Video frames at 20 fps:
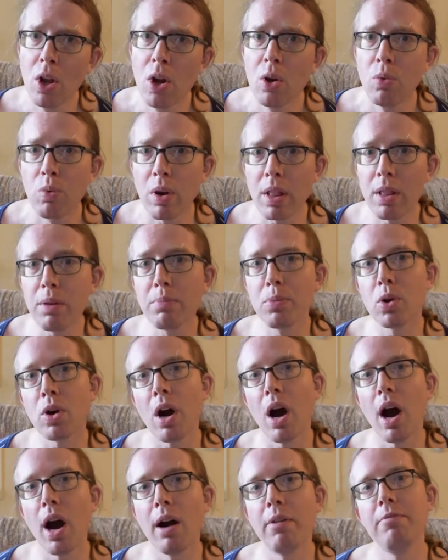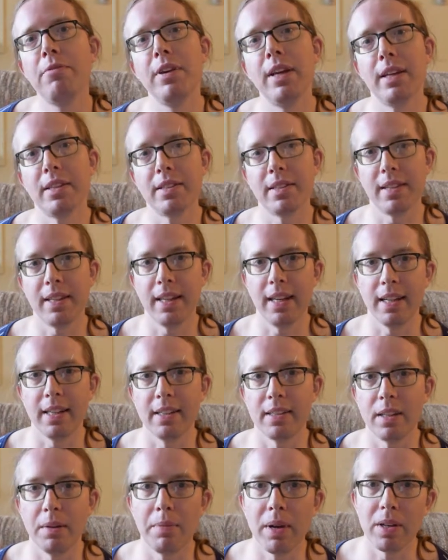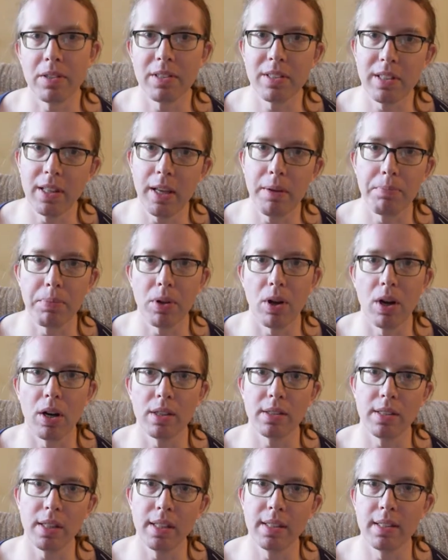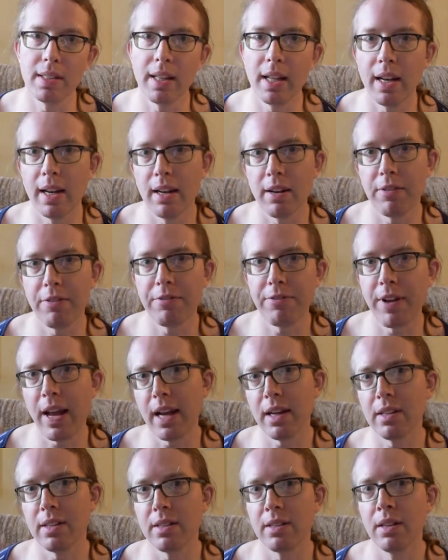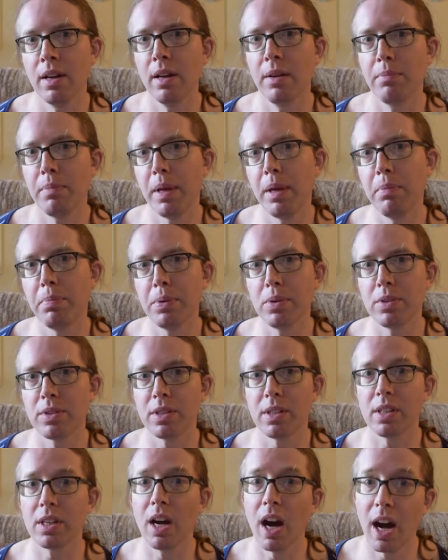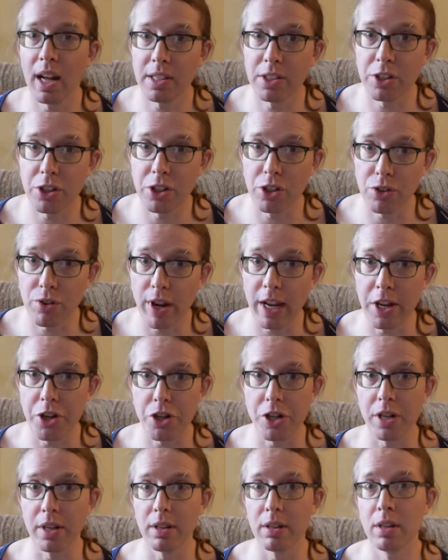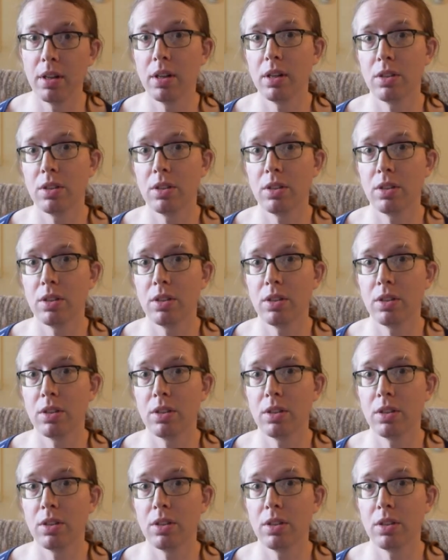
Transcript: One of the more obvious things about sleep loss is that it affects people's concentration.